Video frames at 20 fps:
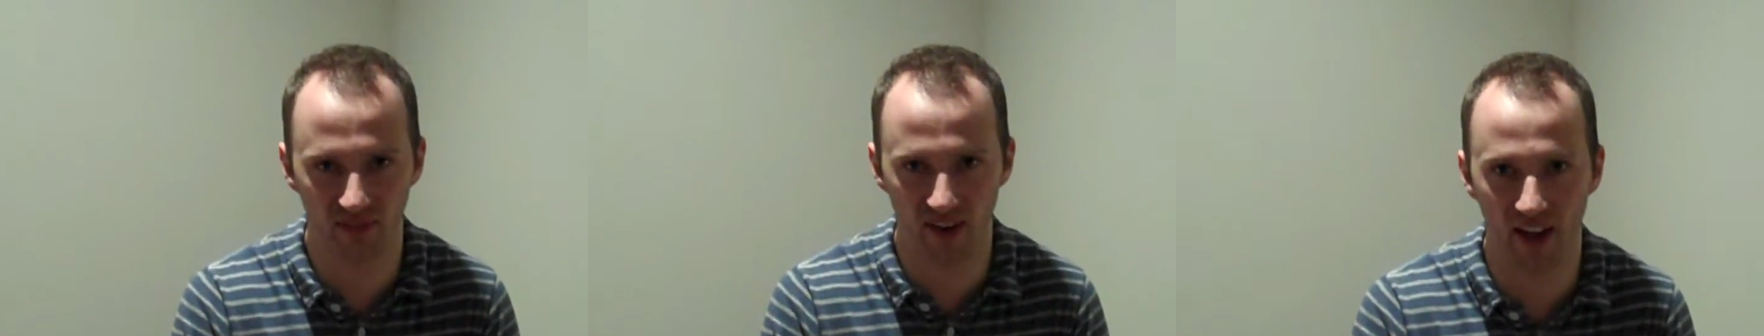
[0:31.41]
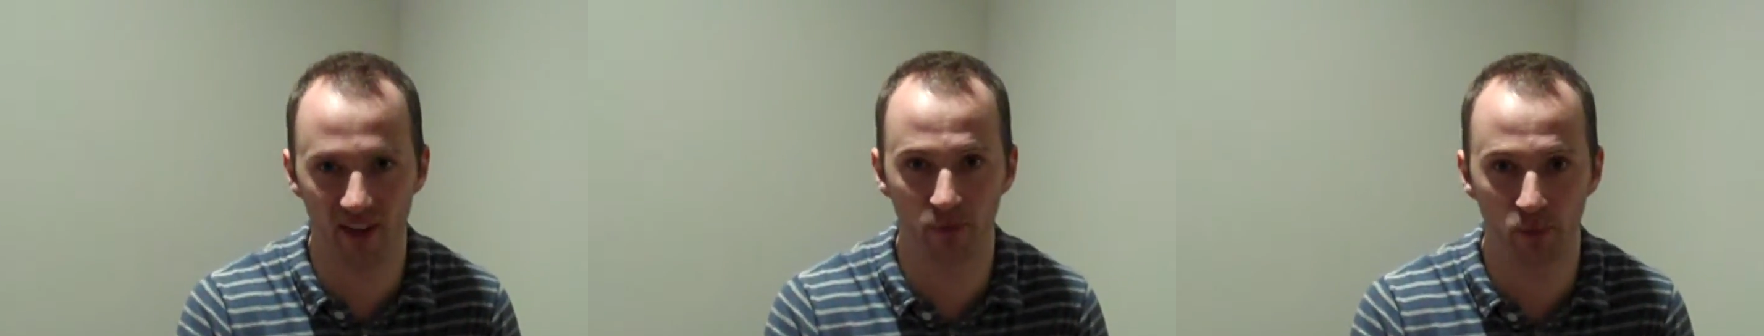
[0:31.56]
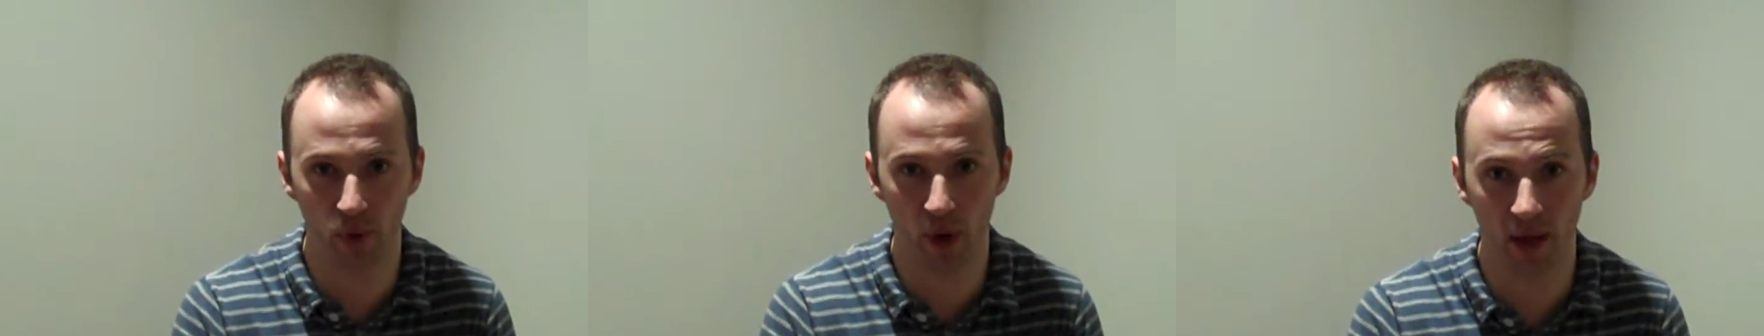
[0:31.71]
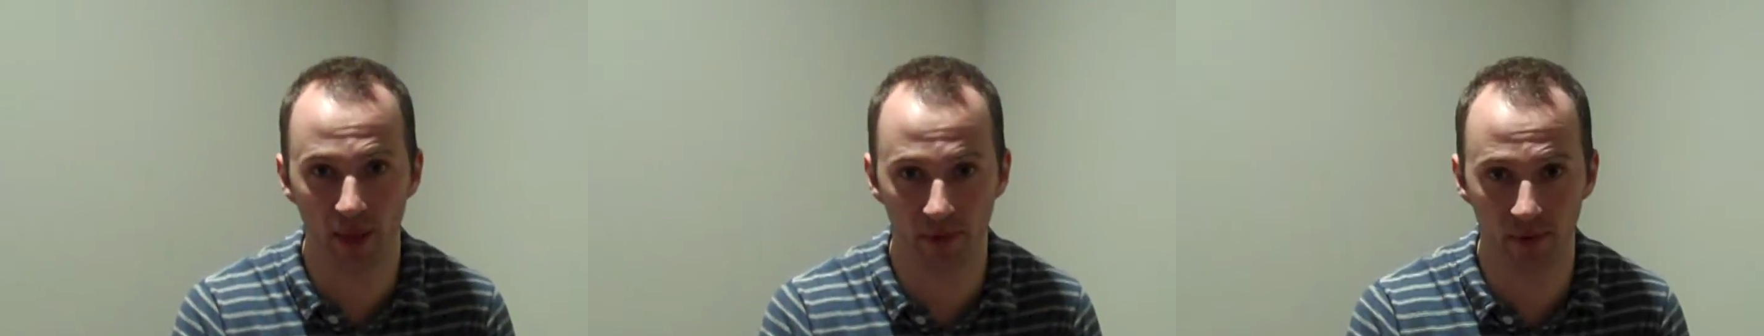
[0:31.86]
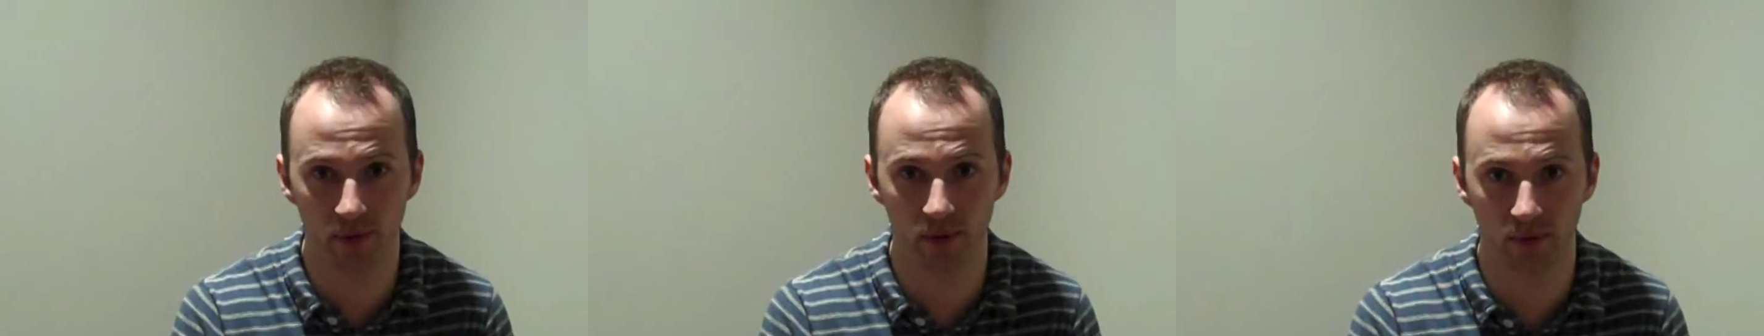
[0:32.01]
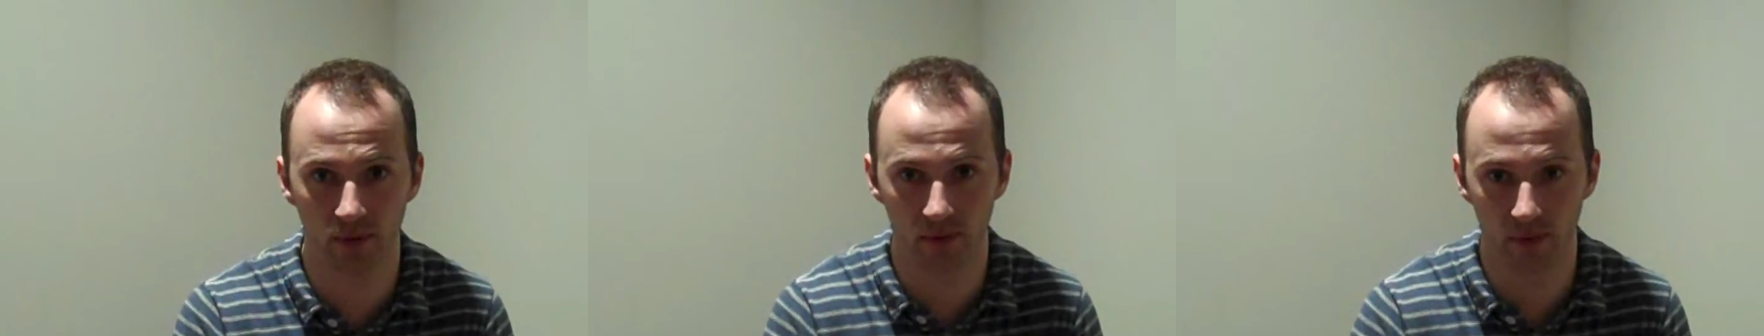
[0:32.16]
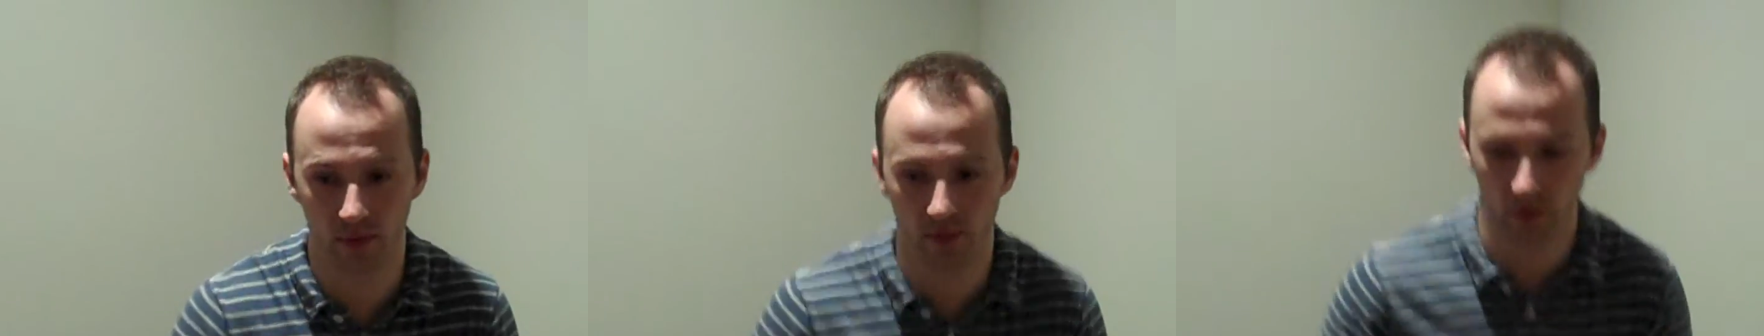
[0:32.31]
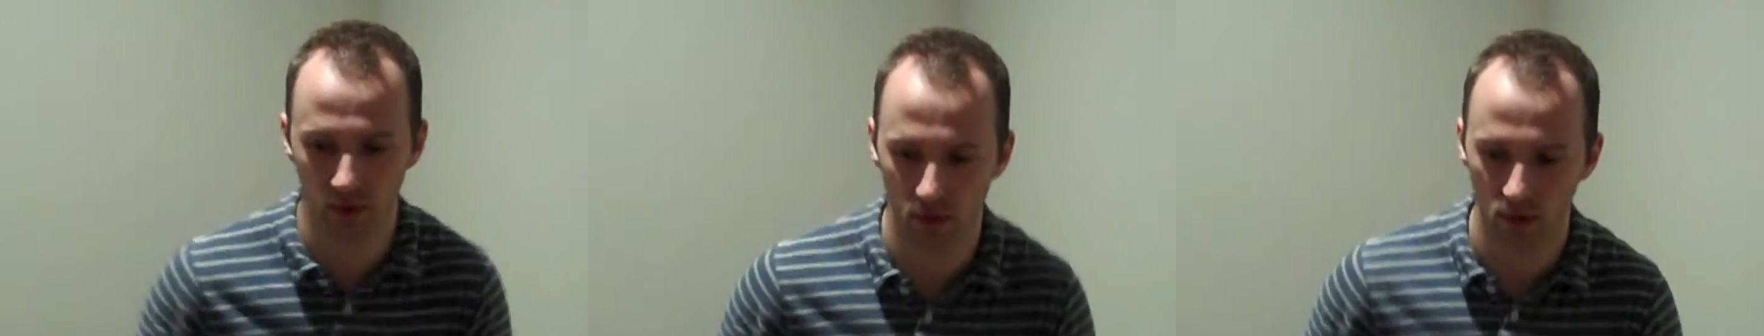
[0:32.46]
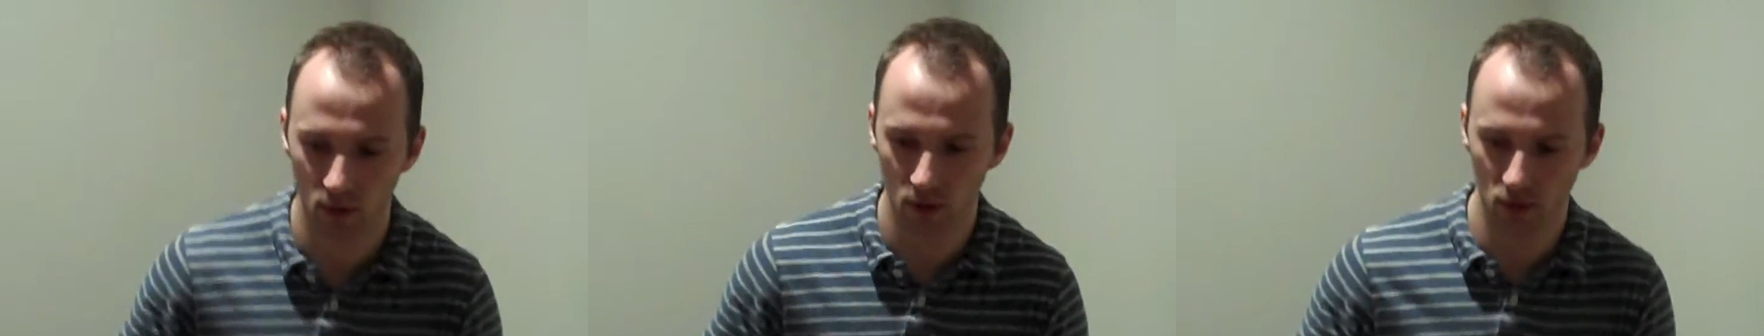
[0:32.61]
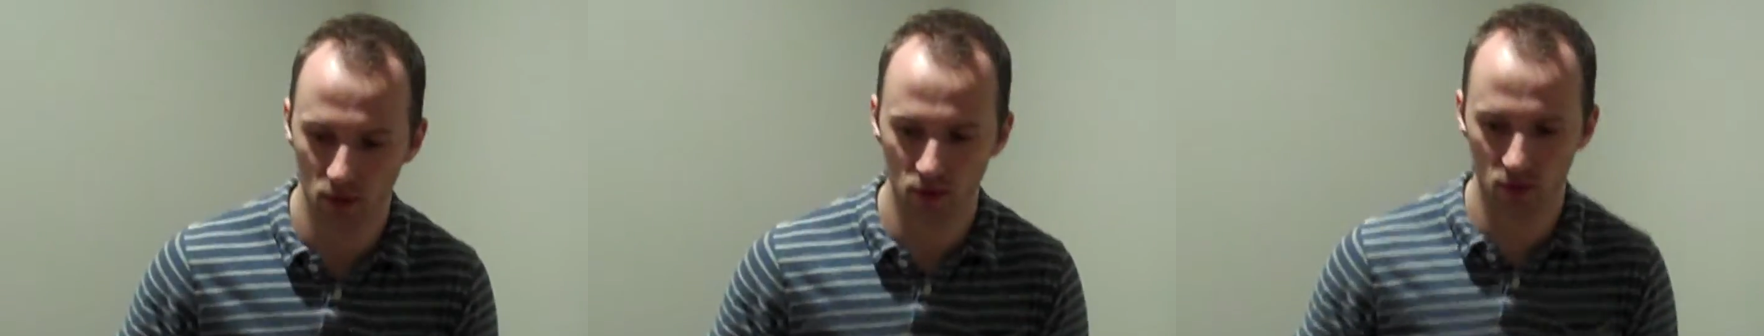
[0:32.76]
five reps.
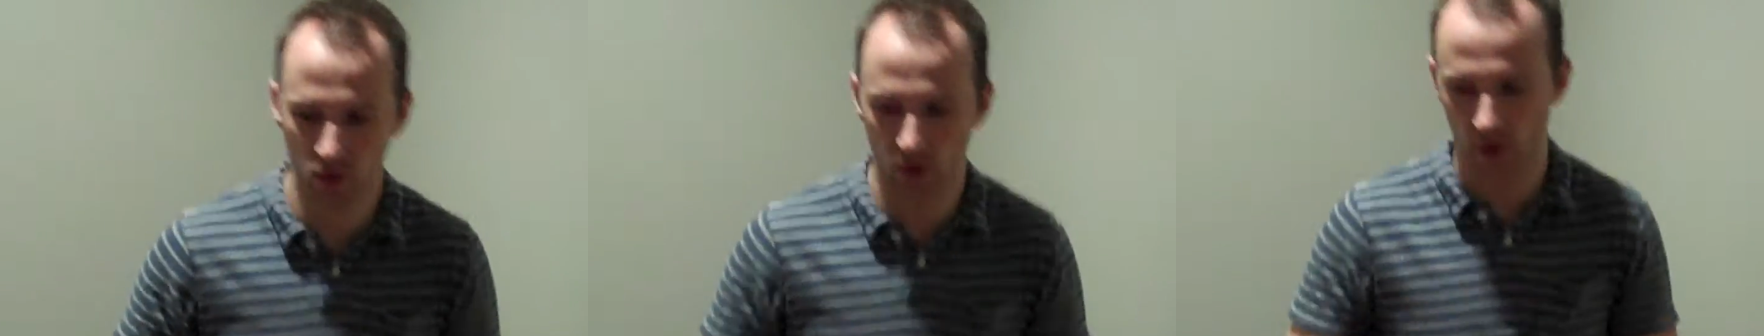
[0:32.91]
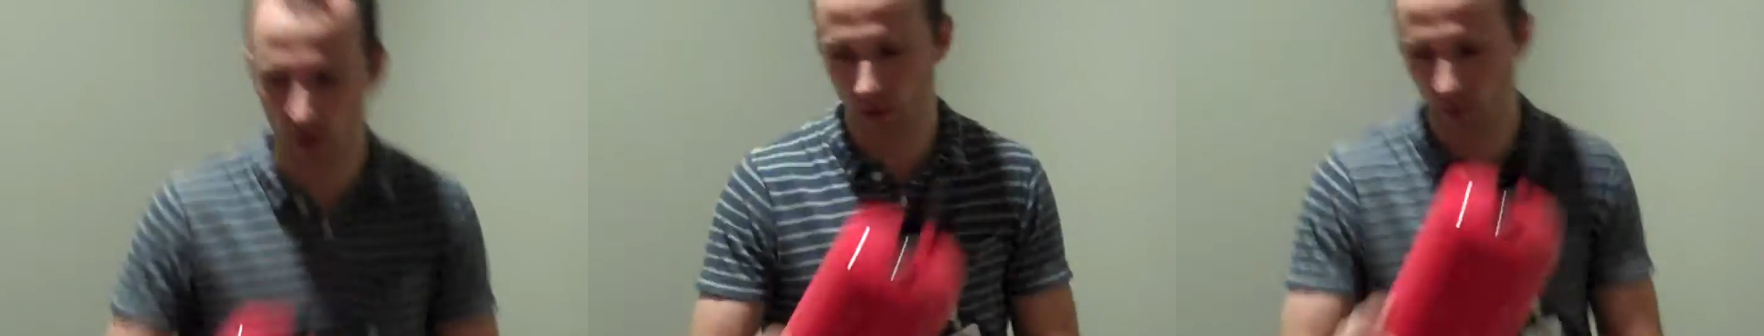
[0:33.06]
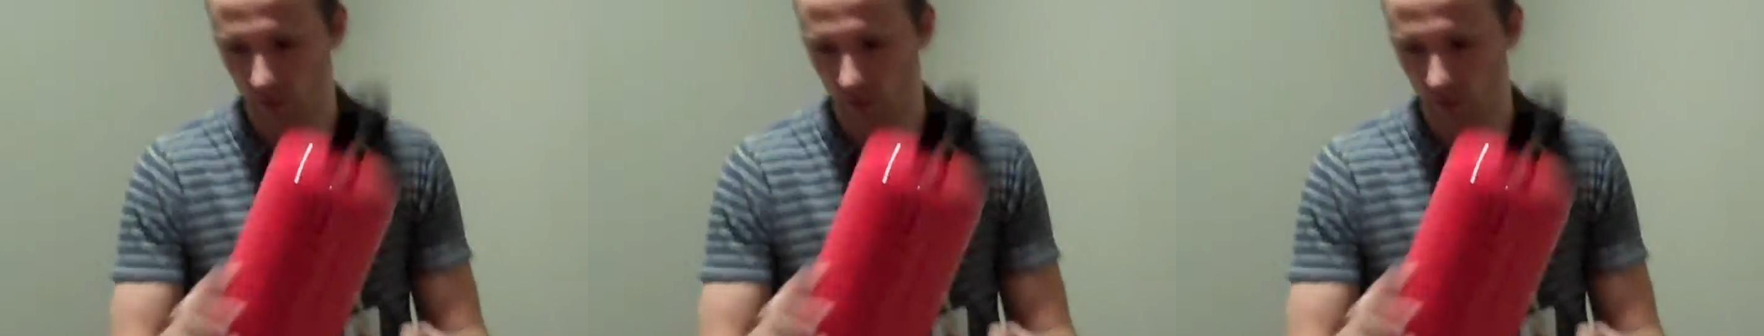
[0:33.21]
So